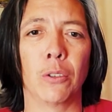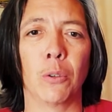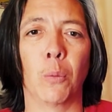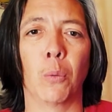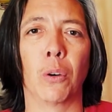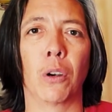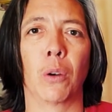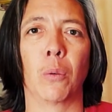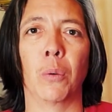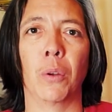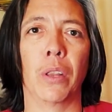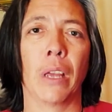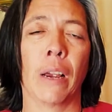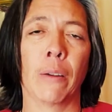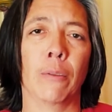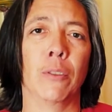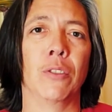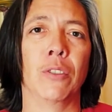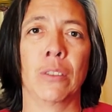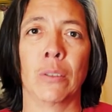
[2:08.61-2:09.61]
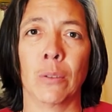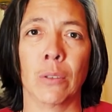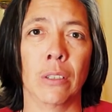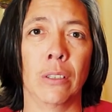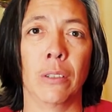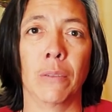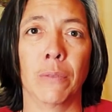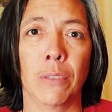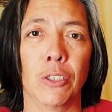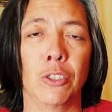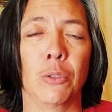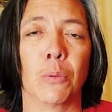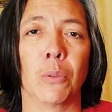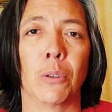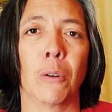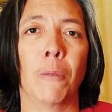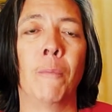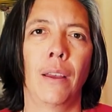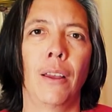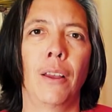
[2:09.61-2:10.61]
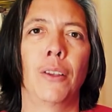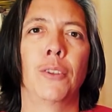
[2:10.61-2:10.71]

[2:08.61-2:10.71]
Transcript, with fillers: to work with every single individual.